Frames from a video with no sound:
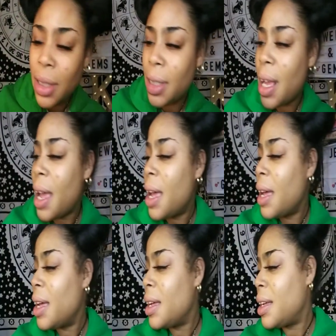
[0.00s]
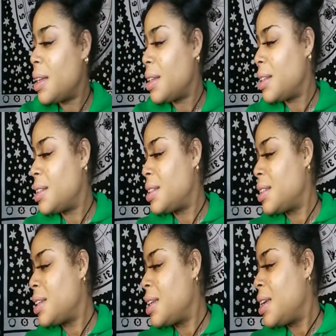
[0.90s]
Yes.
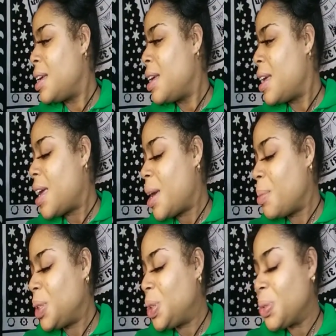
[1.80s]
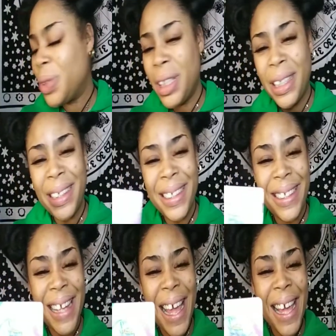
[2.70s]
Ametrine.
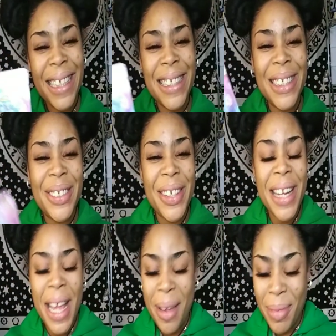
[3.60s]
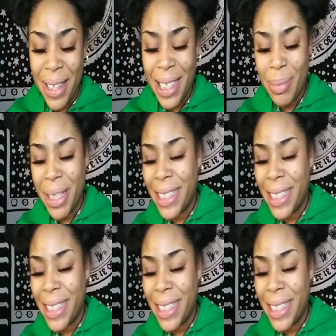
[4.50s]
Yes. Citrine and amethyst mixed